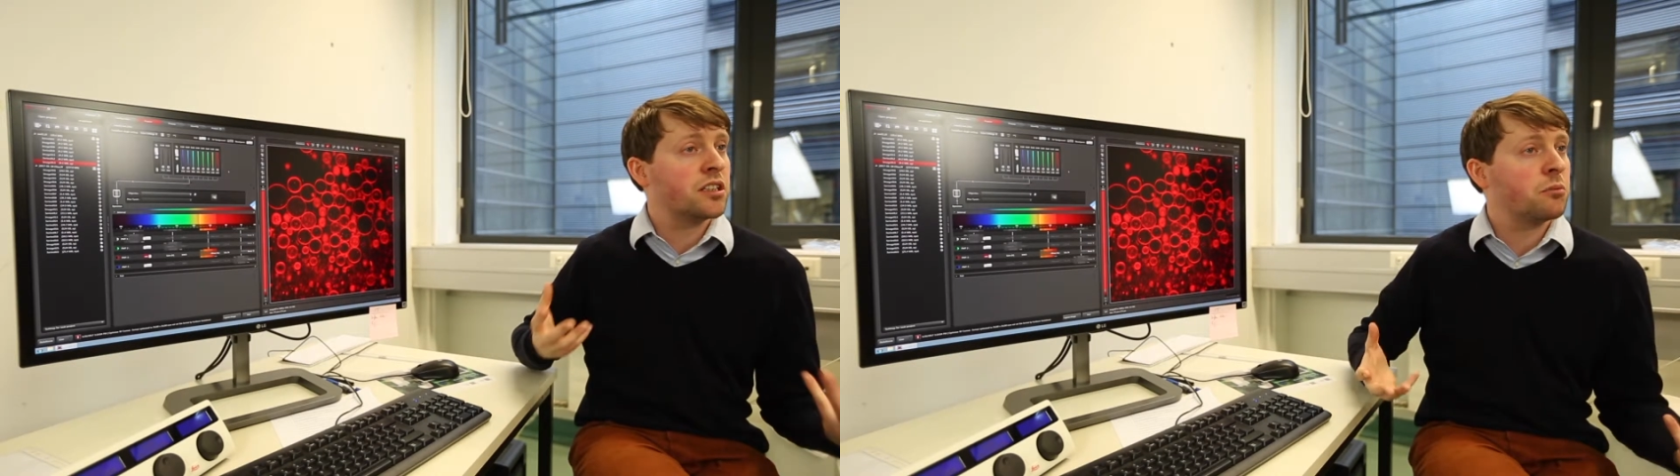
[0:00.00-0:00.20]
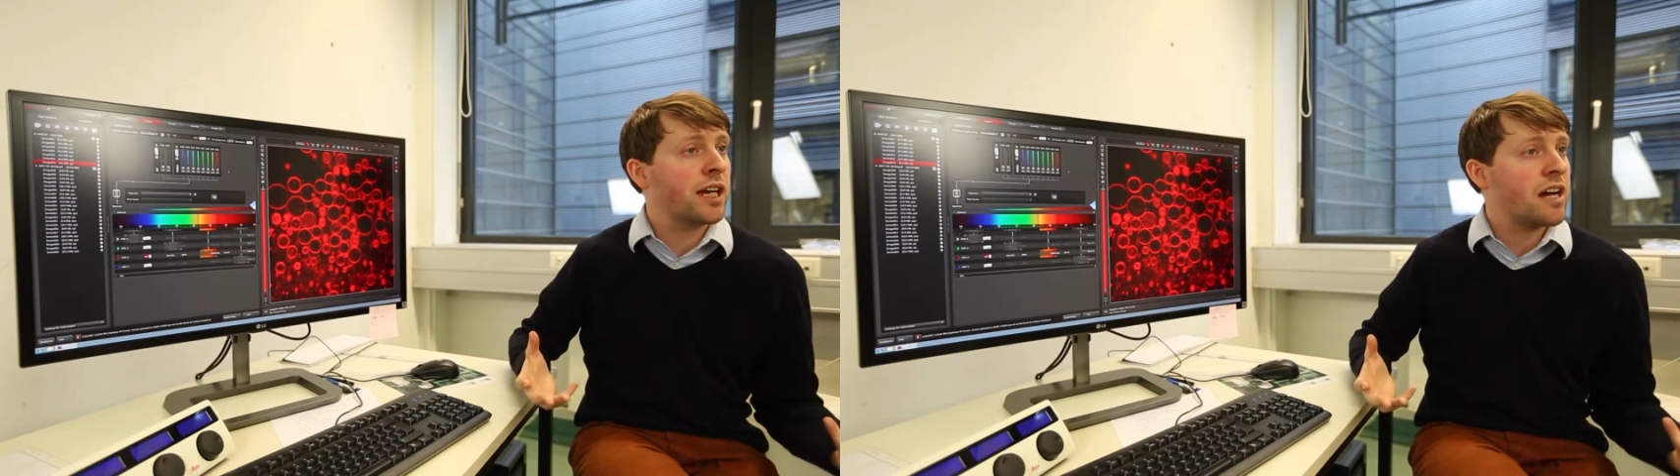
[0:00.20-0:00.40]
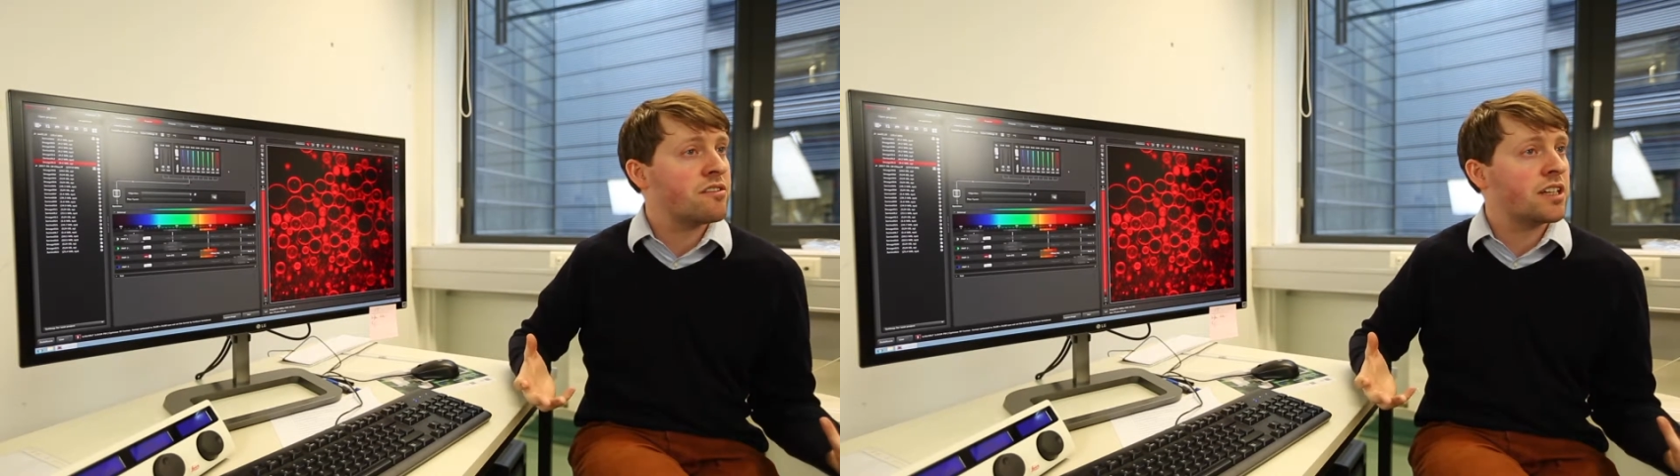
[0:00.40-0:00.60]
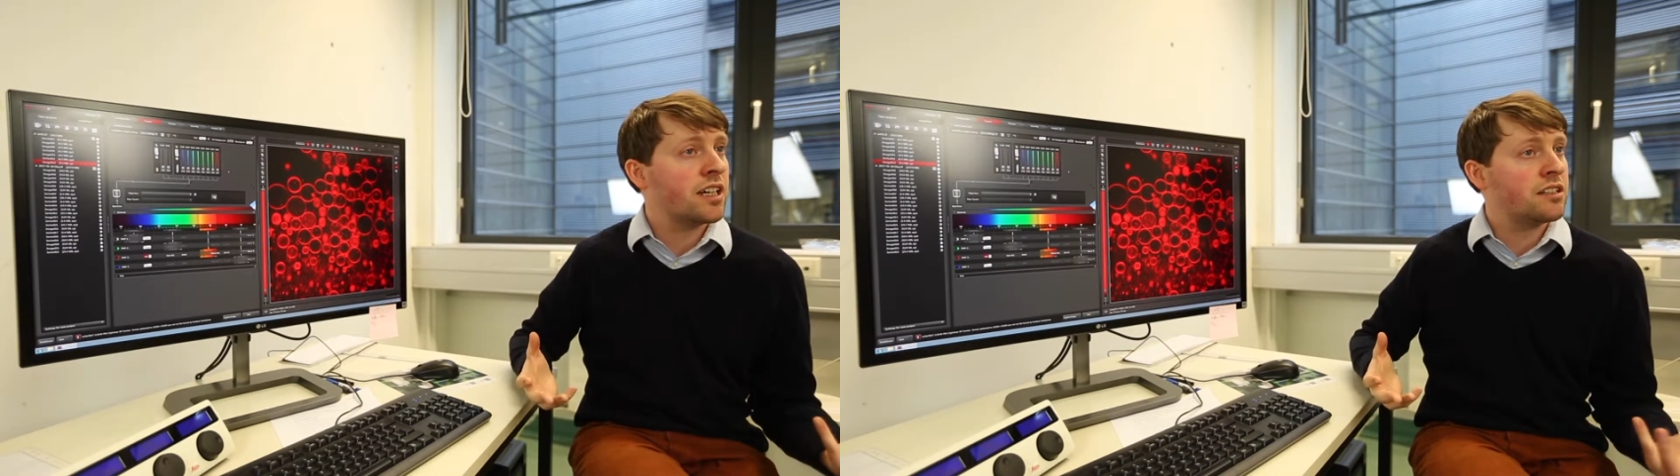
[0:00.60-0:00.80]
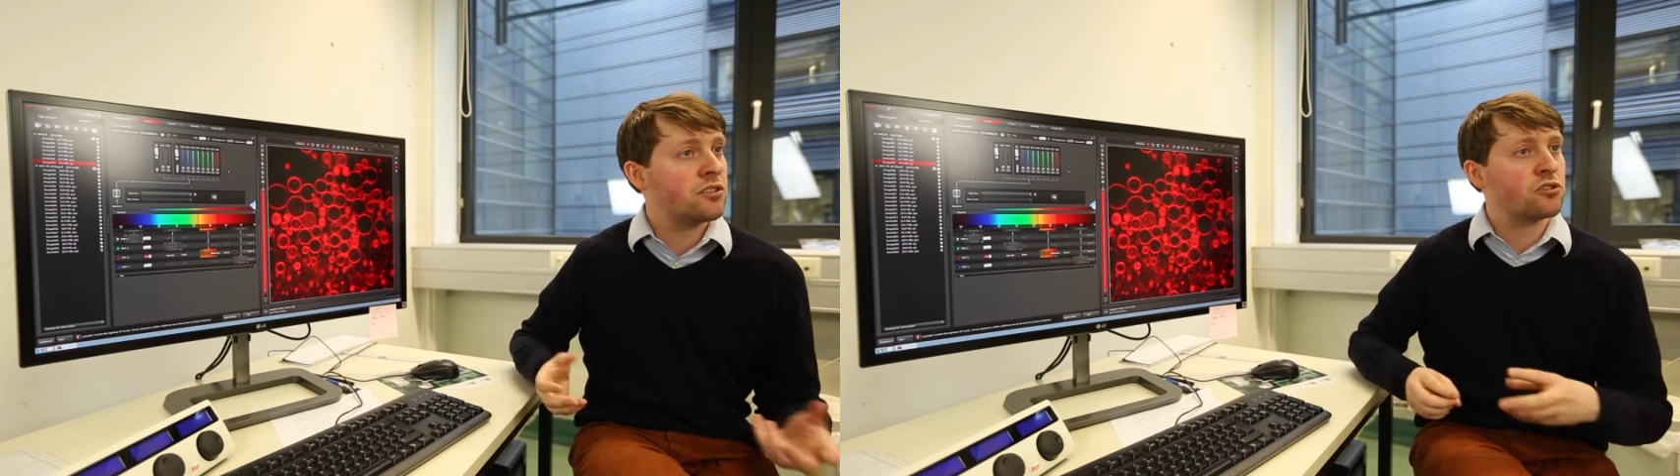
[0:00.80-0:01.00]
that we have in
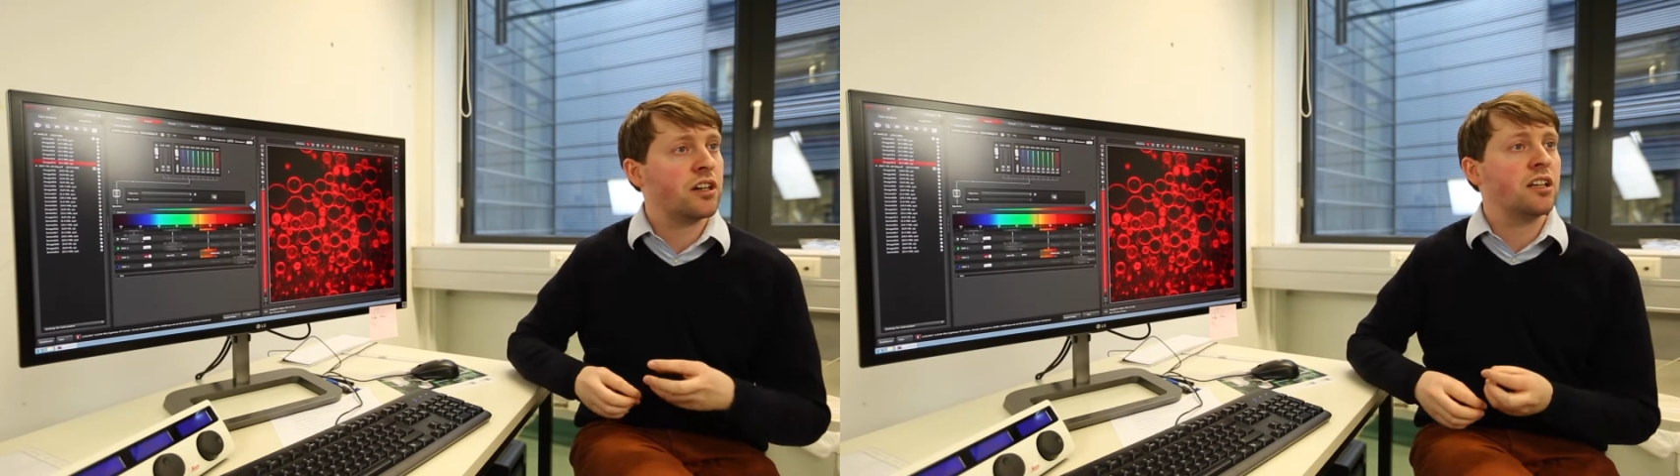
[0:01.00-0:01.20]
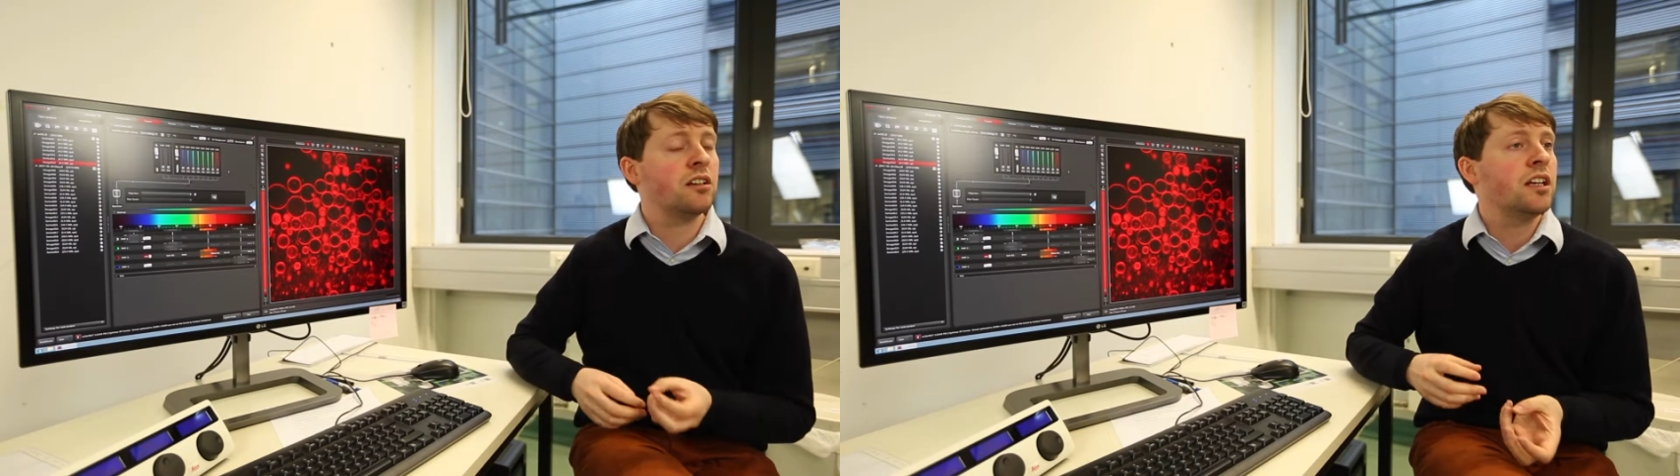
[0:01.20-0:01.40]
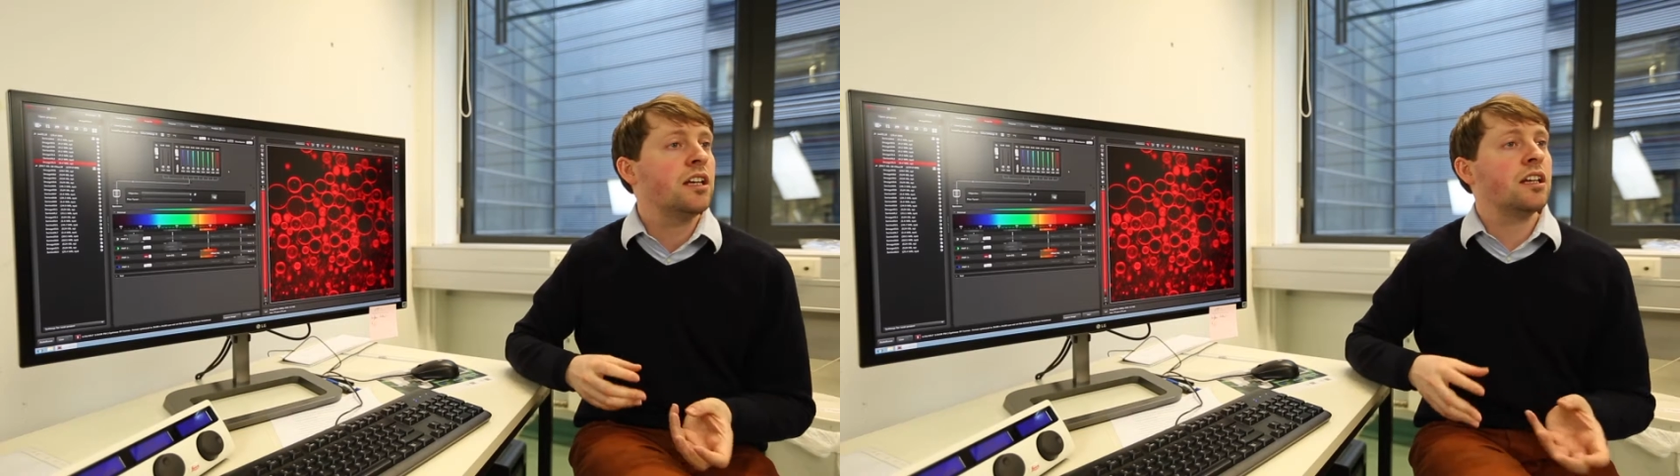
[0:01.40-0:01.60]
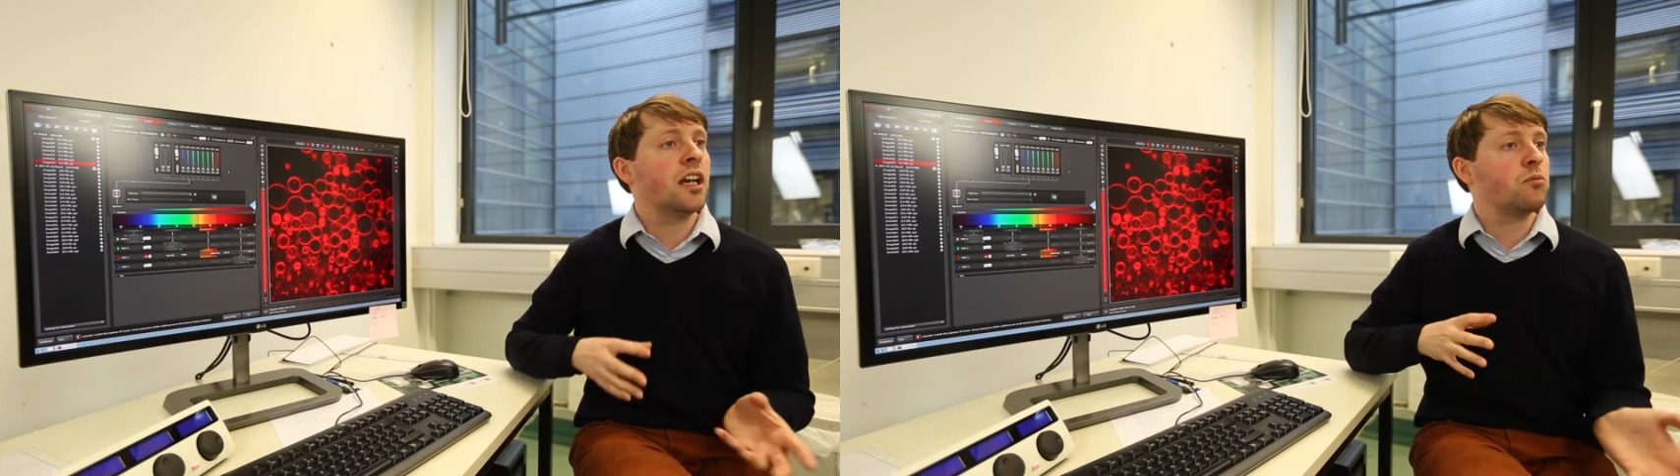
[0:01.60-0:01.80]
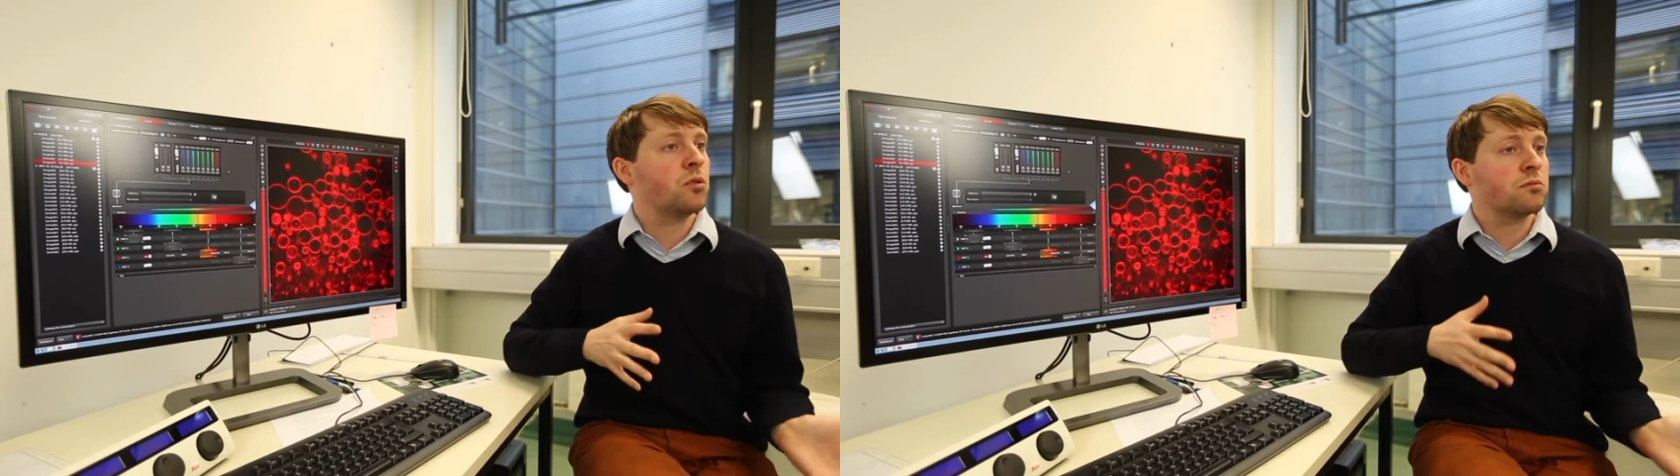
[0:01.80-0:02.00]
there to try and
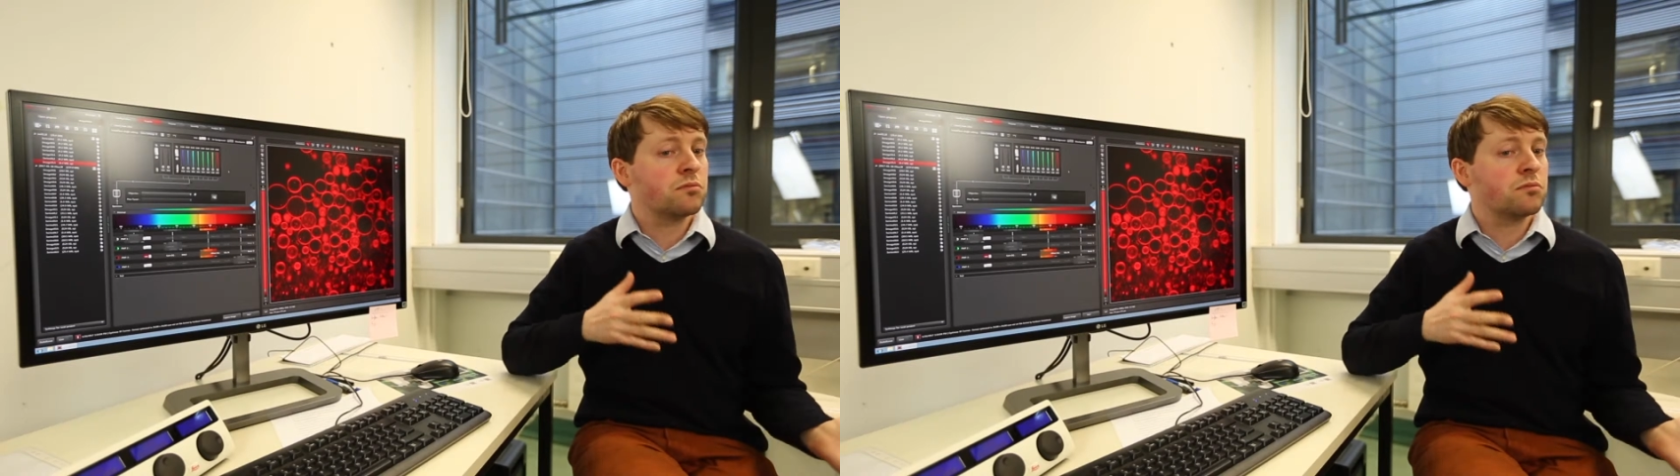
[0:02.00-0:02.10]
get